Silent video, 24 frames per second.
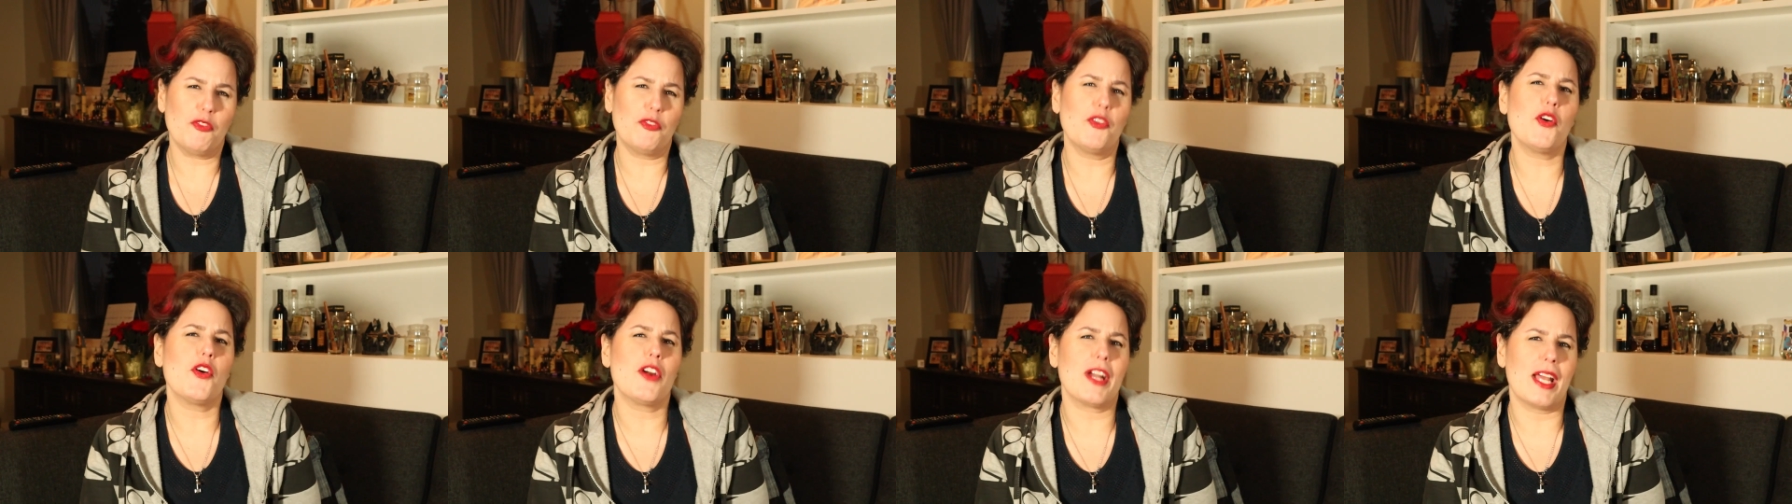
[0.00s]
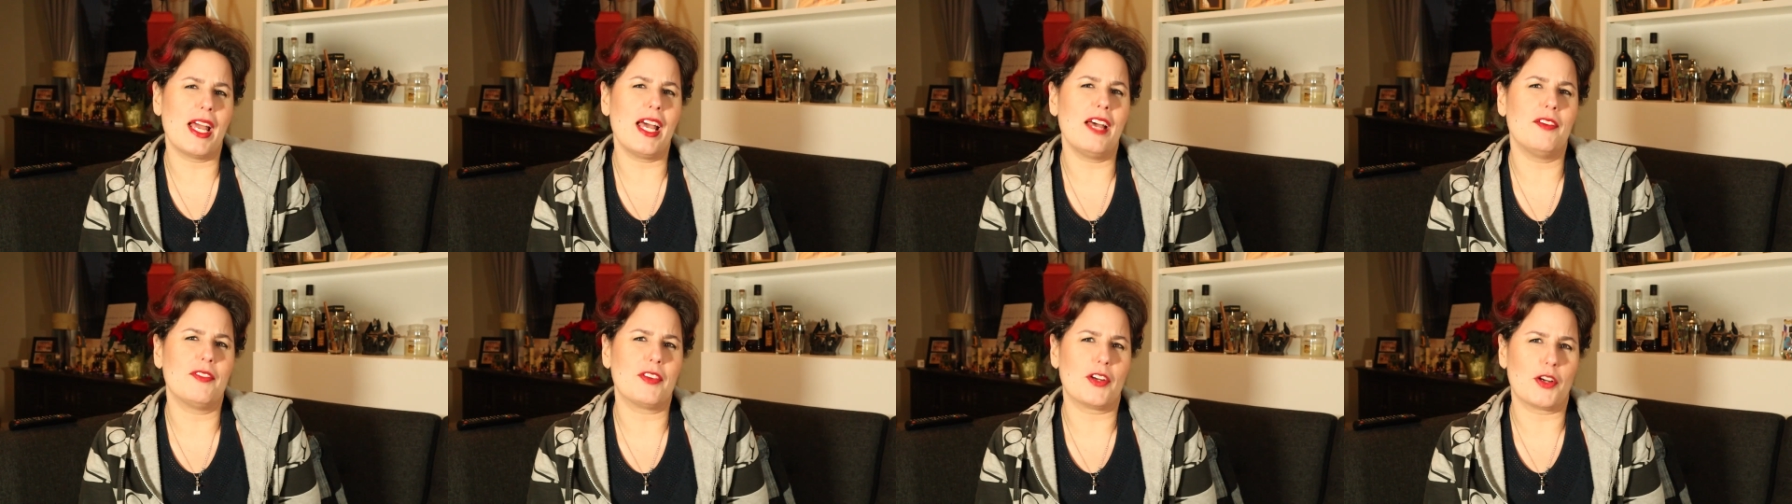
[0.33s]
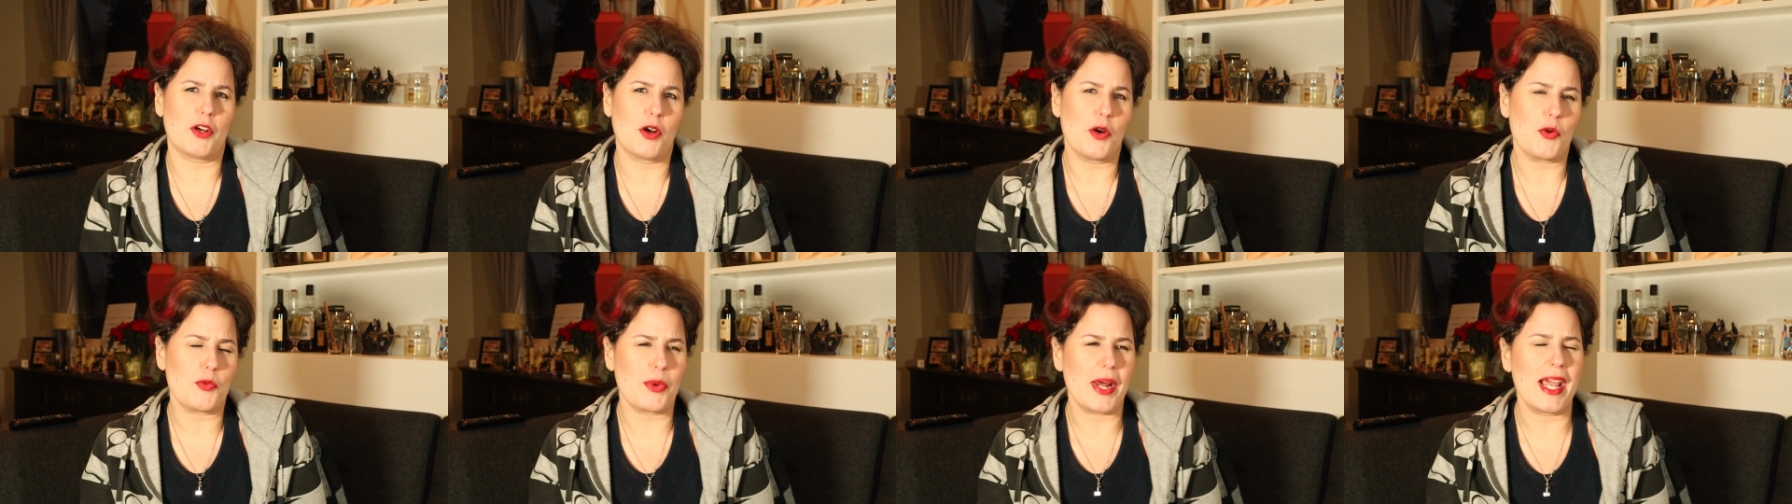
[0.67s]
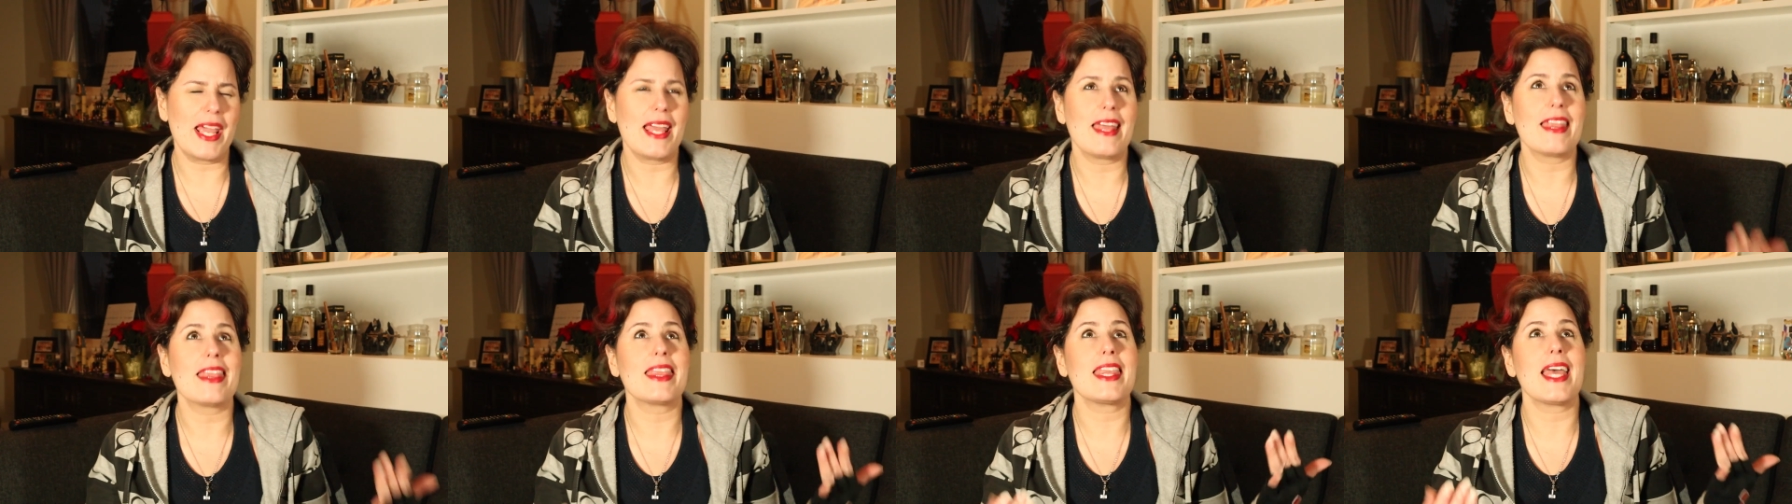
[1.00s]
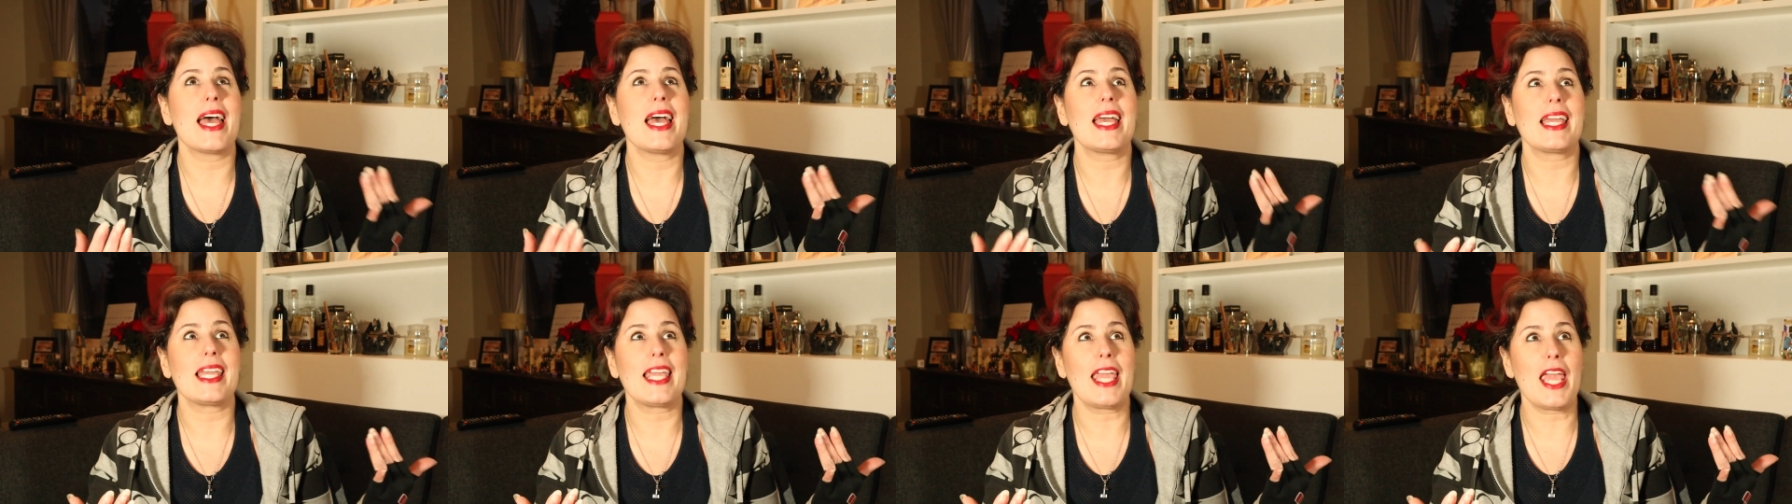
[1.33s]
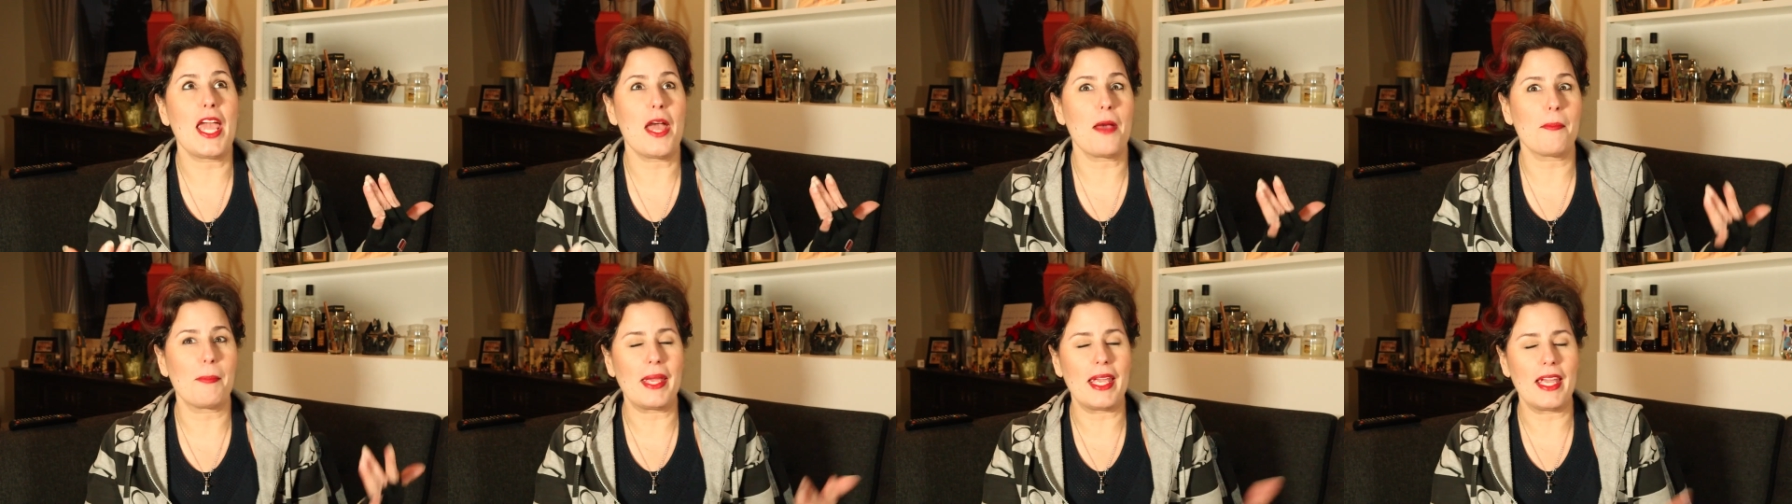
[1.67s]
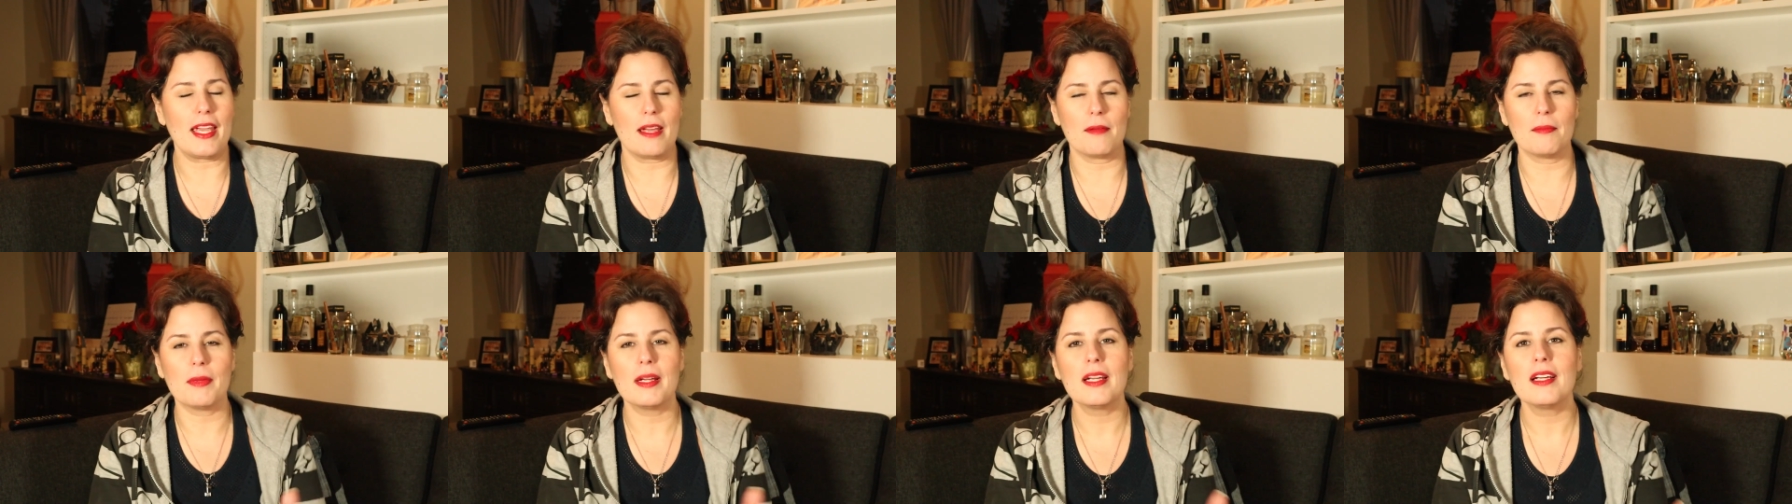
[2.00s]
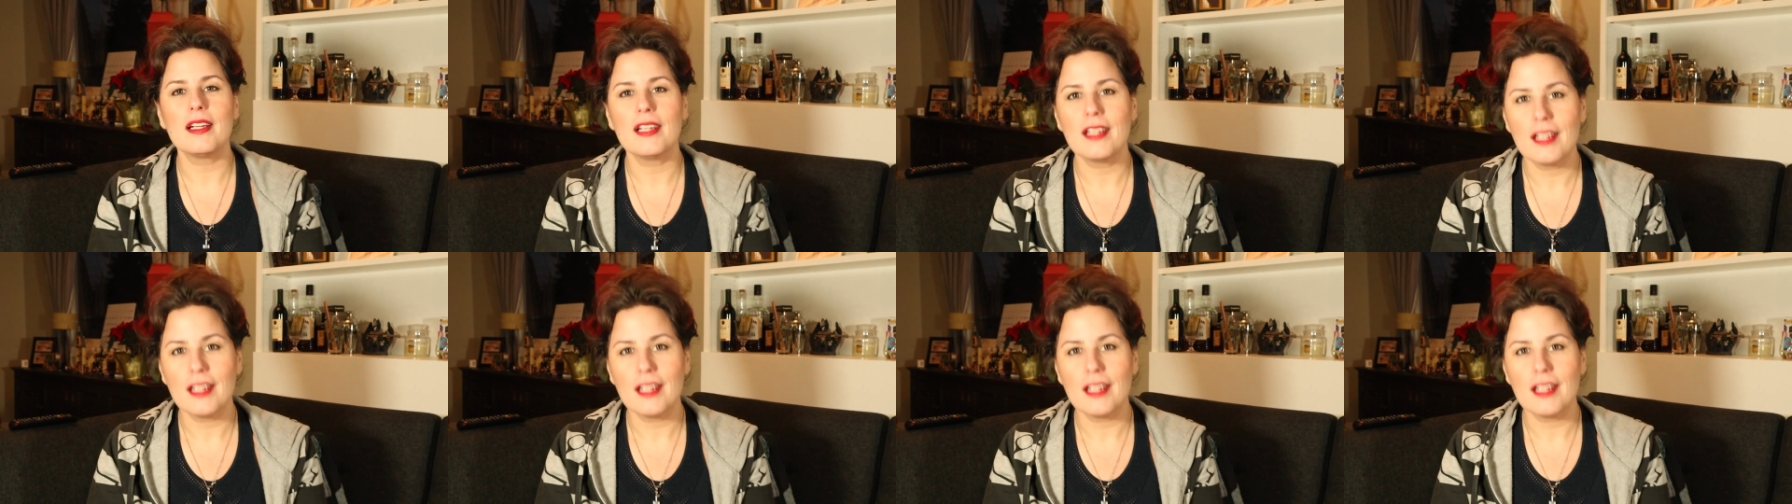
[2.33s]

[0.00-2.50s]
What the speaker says: Forever. Right? That can't be him.